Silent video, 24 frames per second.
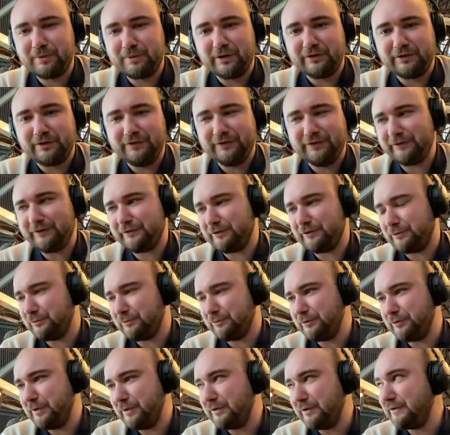be a disaster
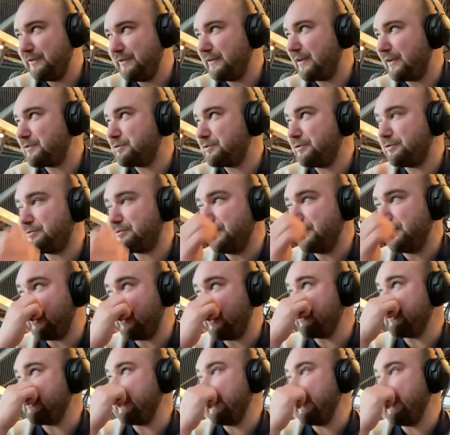would be a disastrous
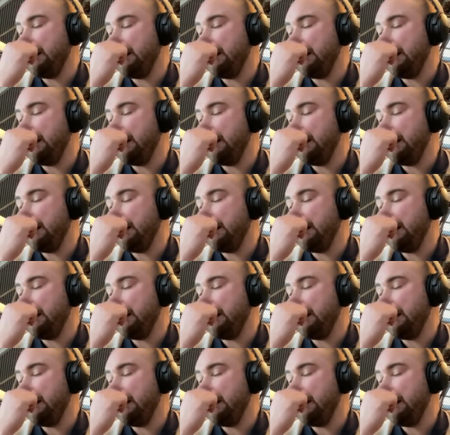result.